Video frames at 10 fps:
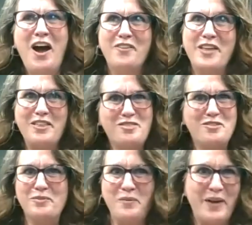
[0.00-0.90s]
Are they
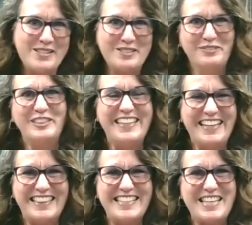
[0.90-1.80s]
three ways of looking
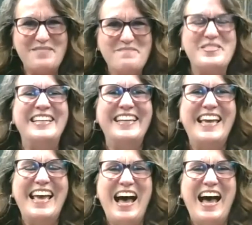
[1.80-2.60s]
at the same thing?